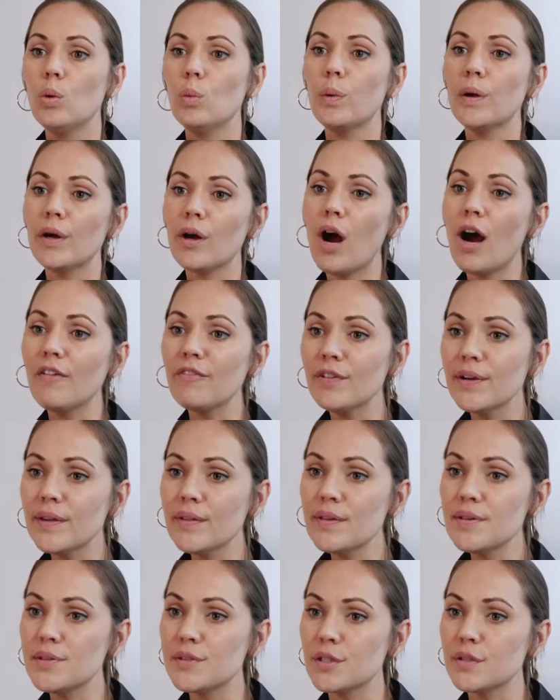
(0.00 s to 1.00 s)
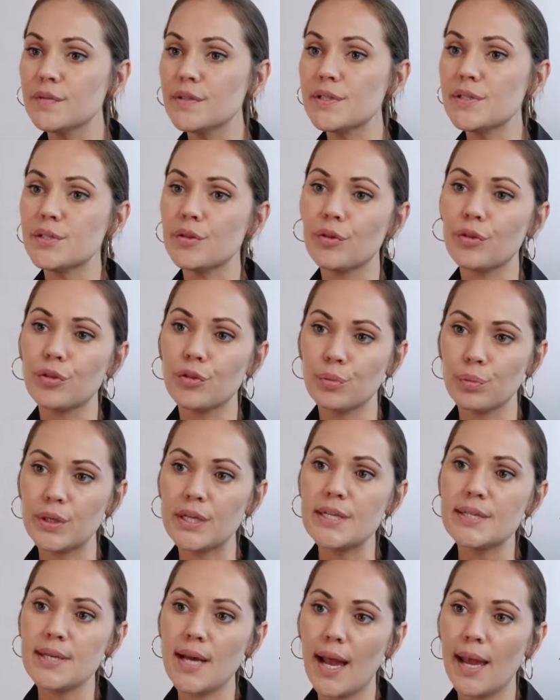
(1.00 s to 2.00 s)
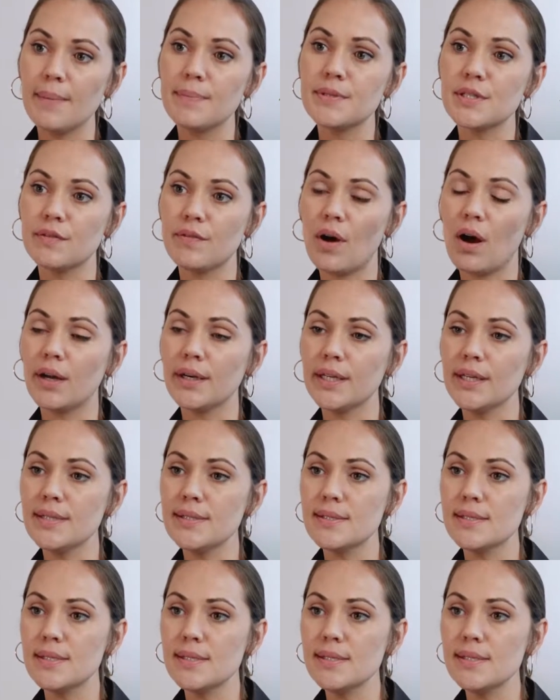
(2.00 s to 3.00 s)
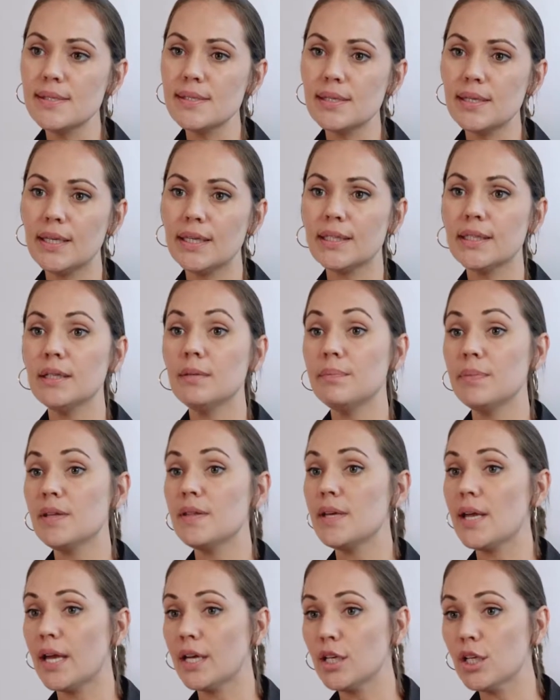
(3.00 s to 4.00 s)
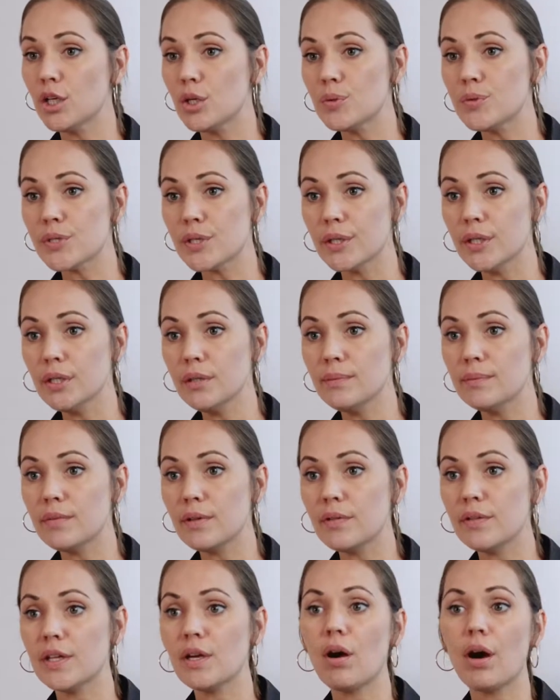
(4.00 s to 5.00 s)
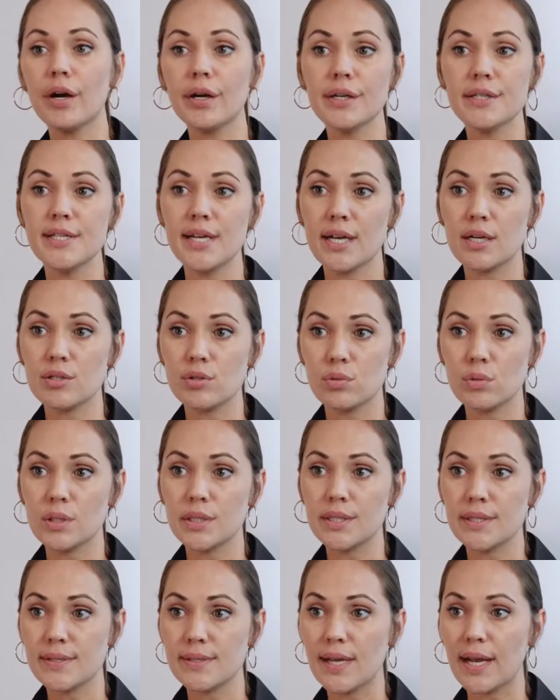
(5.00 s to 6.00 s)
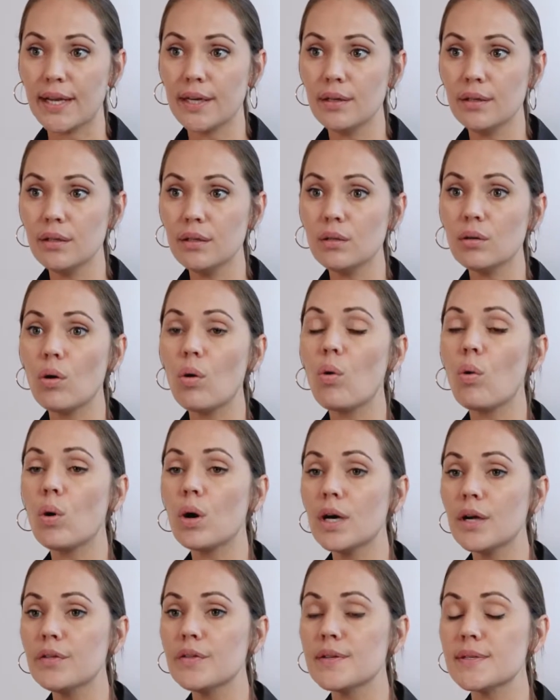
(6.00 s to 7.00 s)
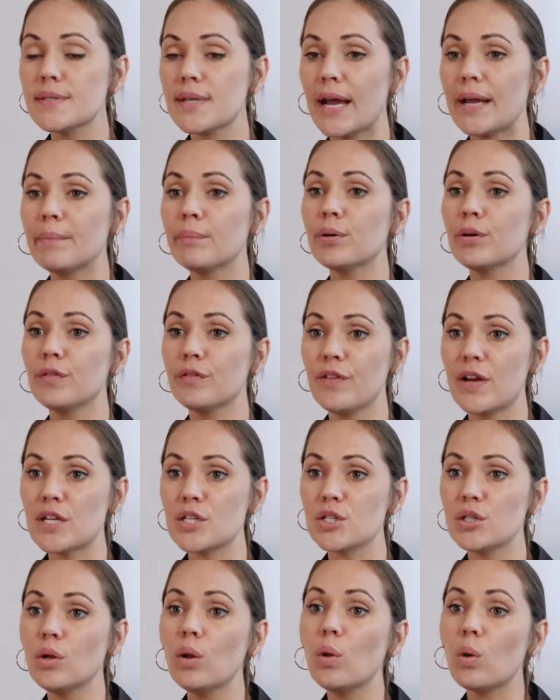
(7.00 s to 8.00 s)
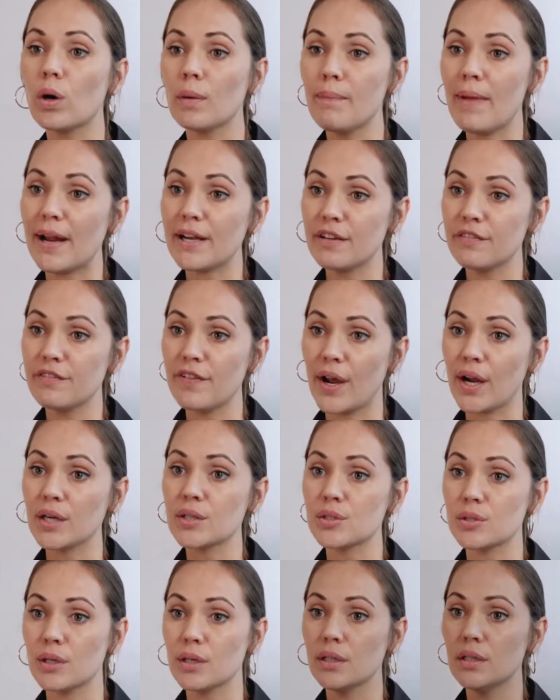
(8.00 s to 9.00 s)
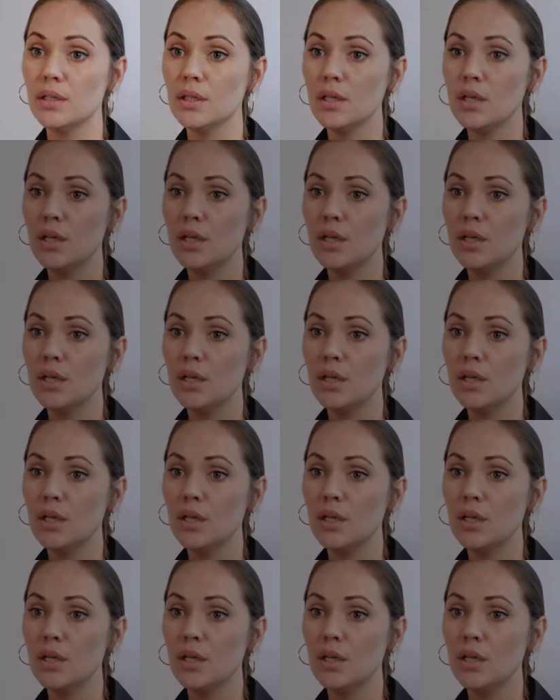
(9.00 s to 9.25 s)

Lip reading: We're offering the service to 3 types of audiences. It can be the end user, the architect or designer, or the sign professional or manufacturer.